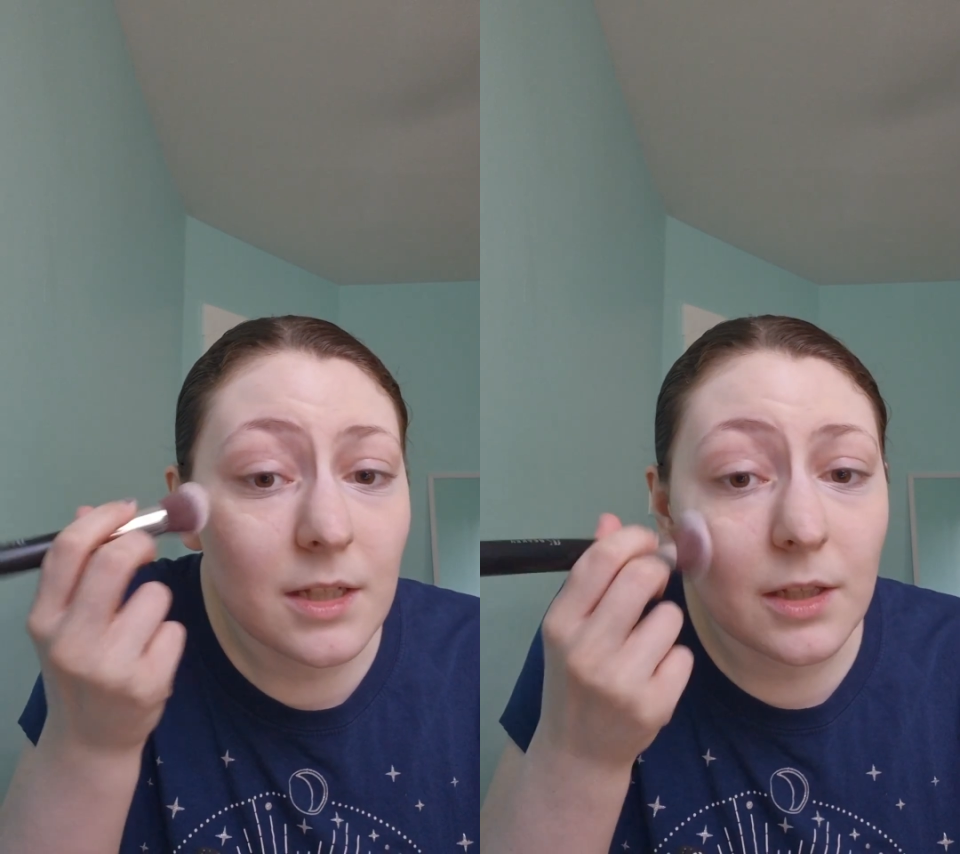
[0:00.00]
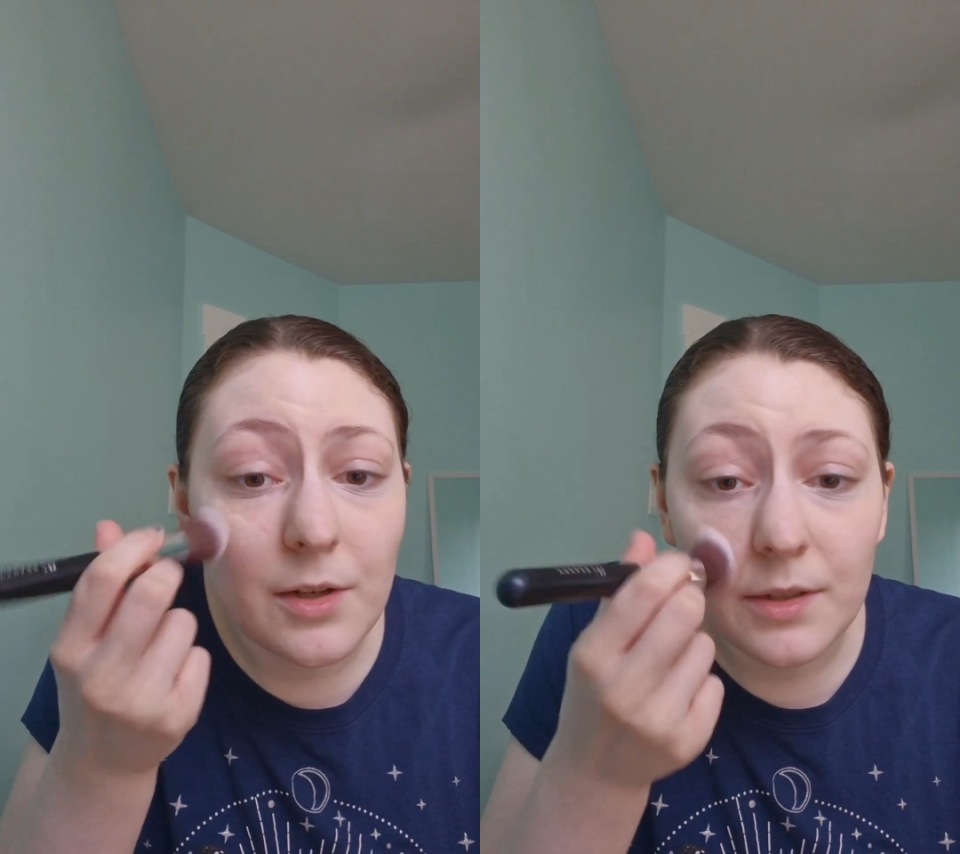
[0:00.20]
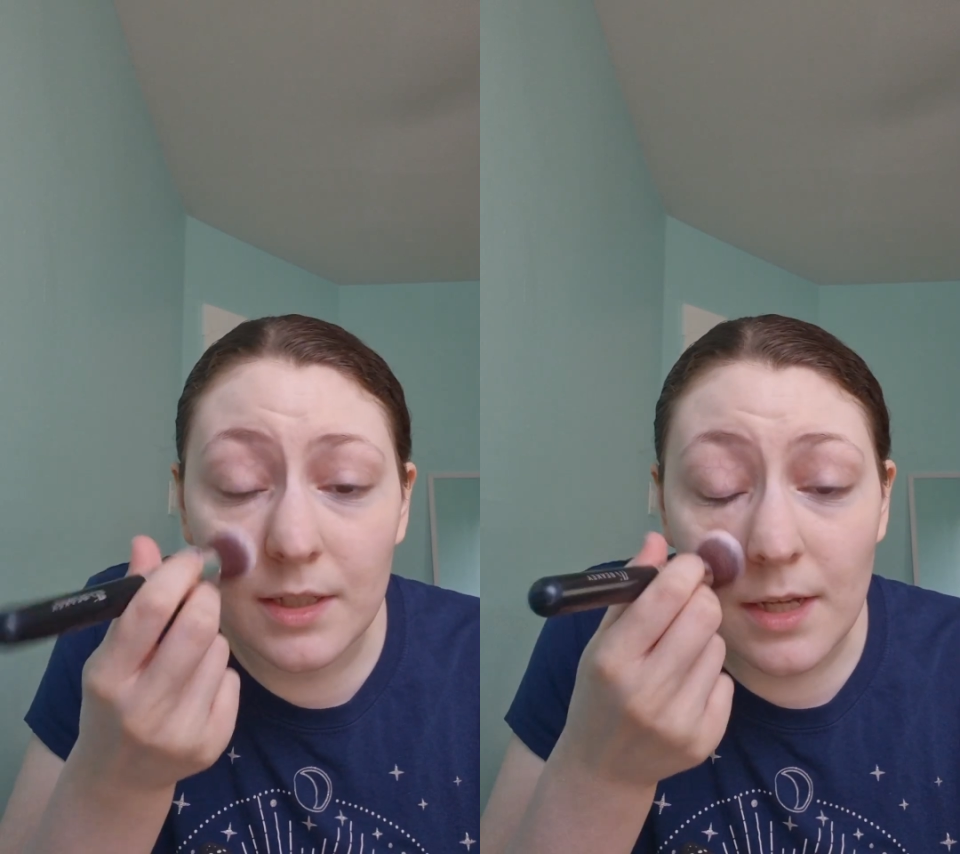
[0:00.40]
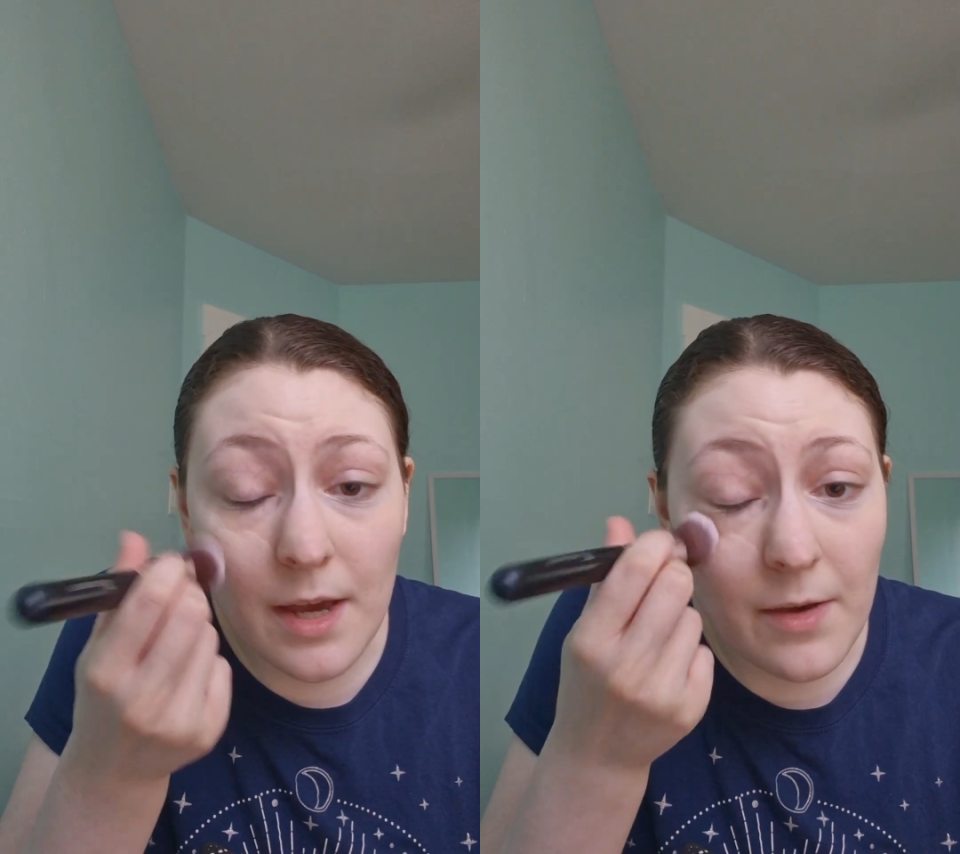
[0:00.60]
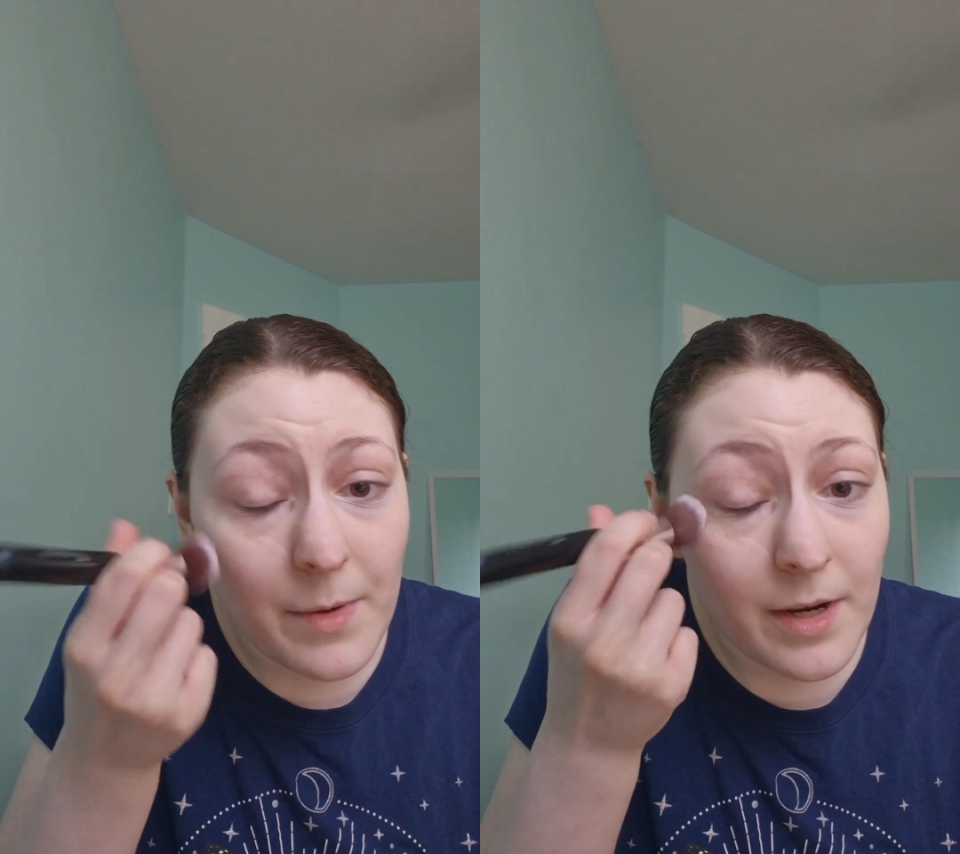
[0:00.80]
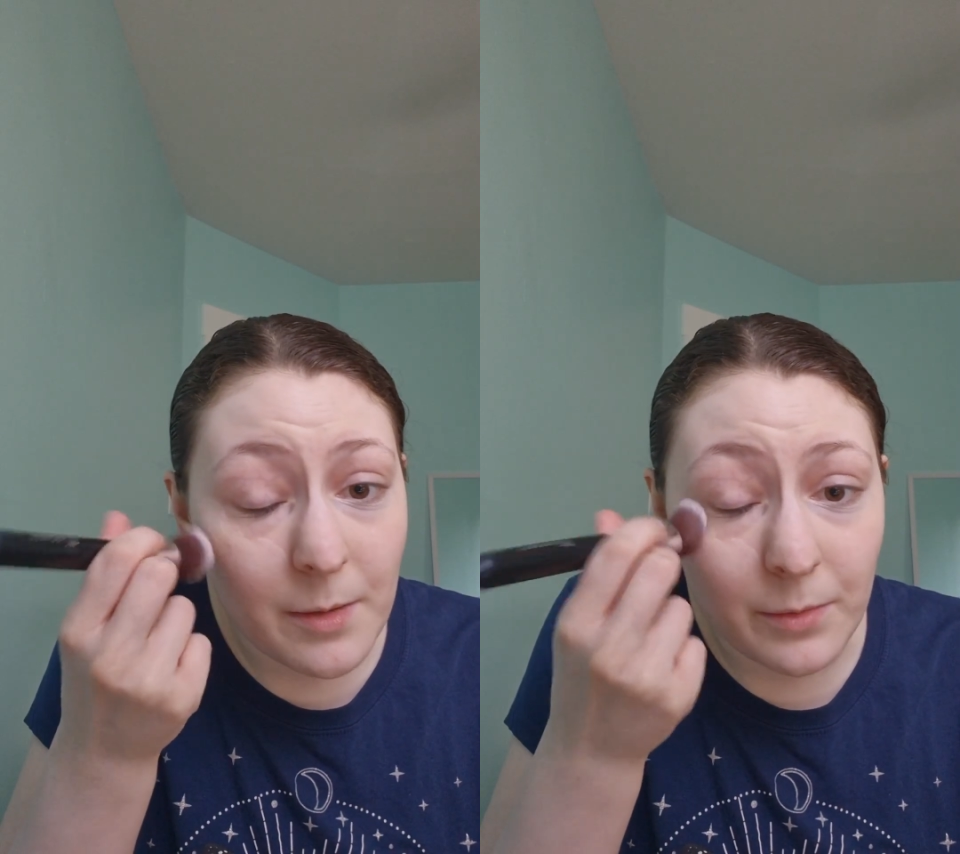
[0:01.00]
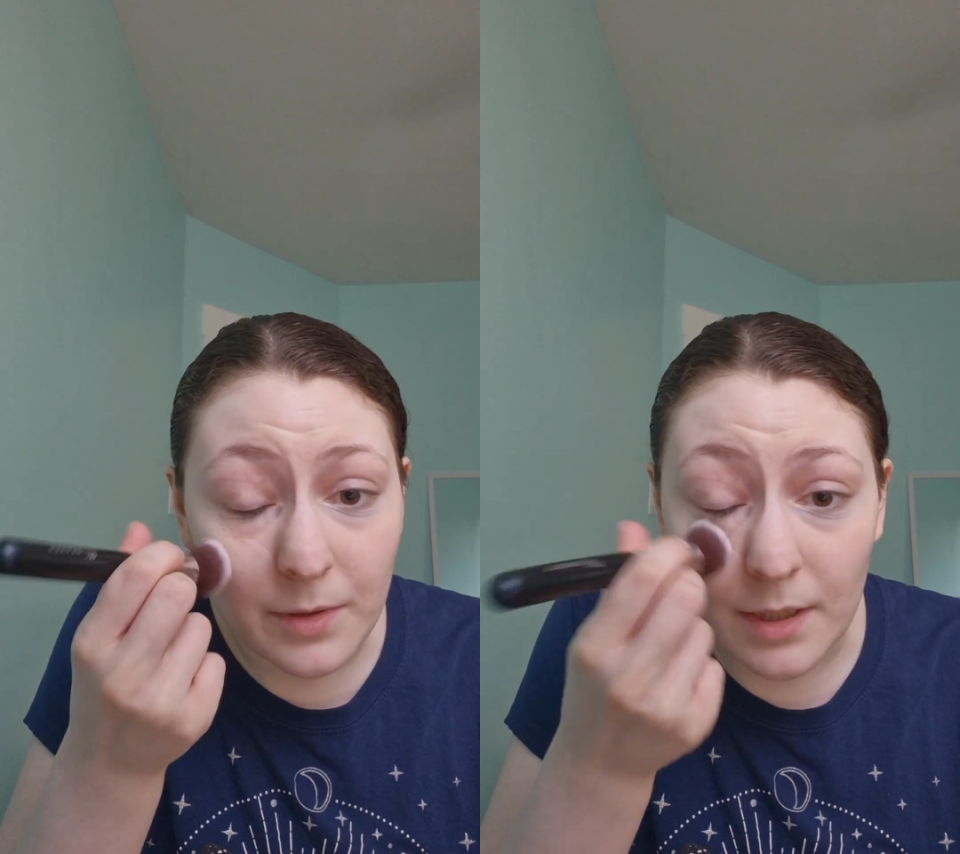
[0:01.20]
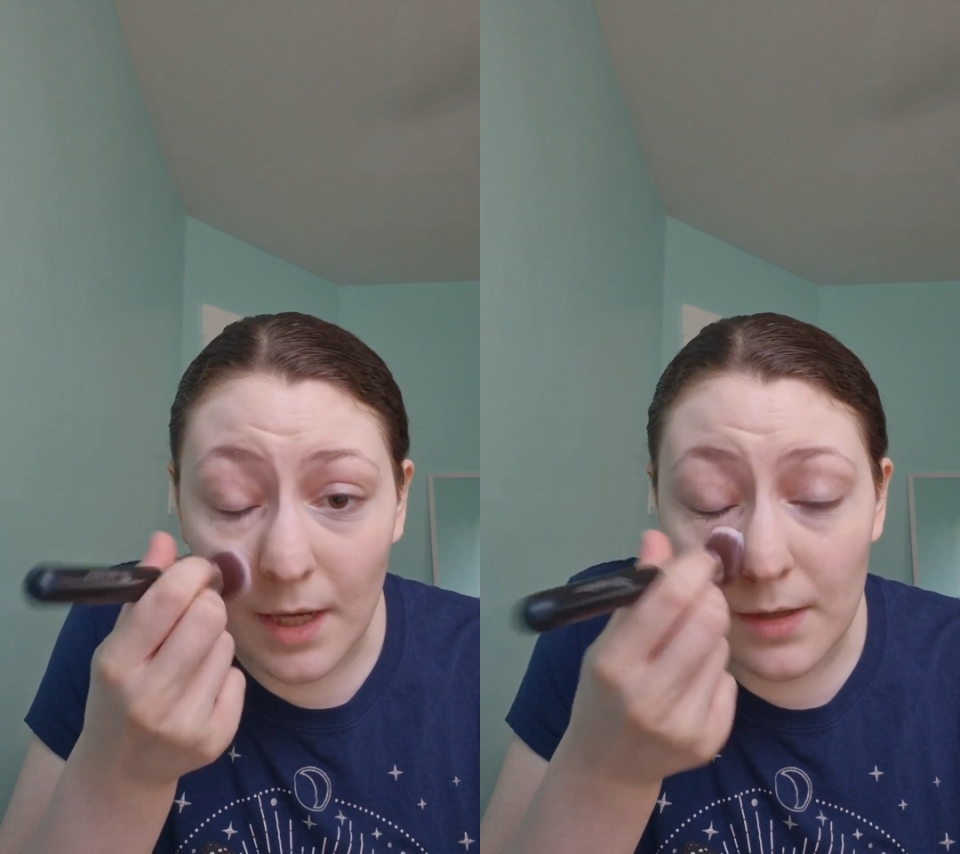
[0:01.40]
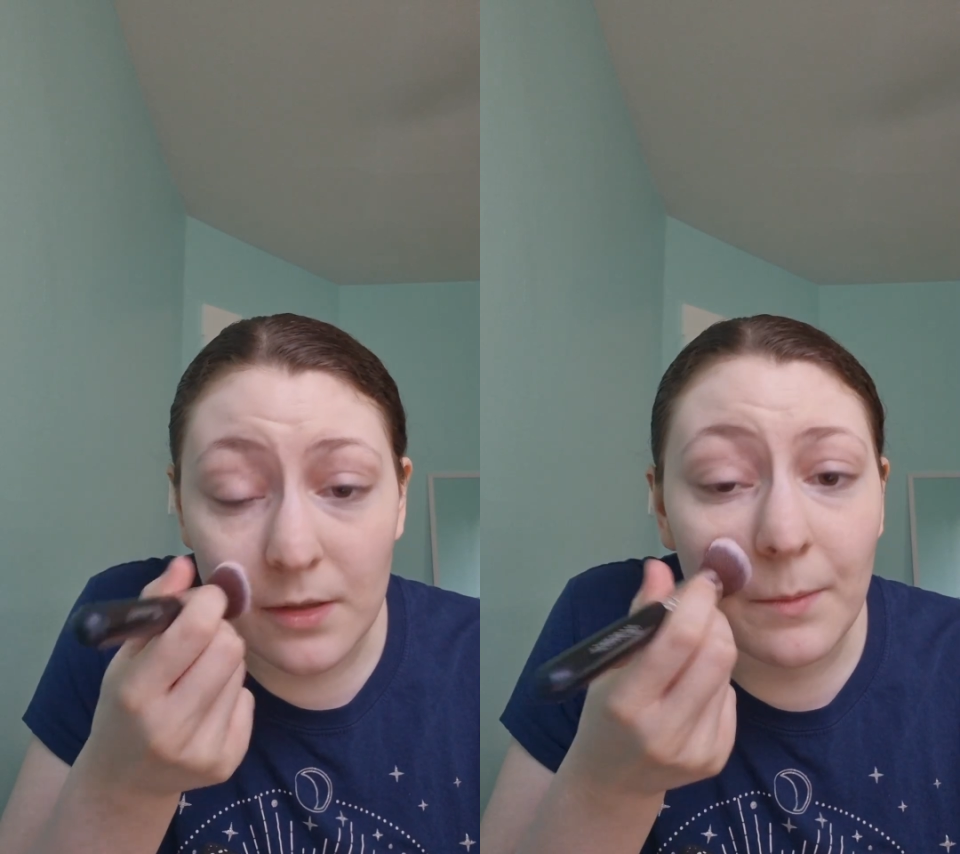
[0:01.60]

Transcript: the closest I have been able to get